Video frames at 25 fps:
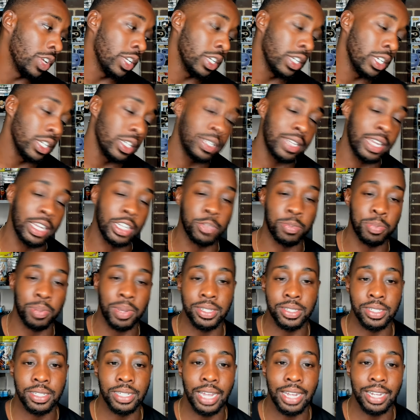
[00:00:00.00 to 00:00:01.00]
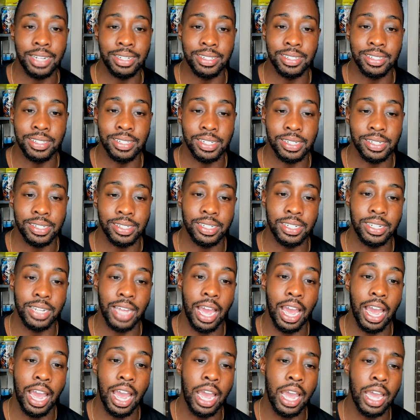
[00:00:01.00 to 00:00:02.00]
takes place in
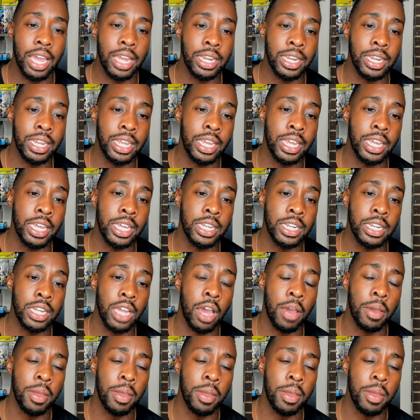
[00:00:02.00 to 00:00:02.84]
1969 in uh,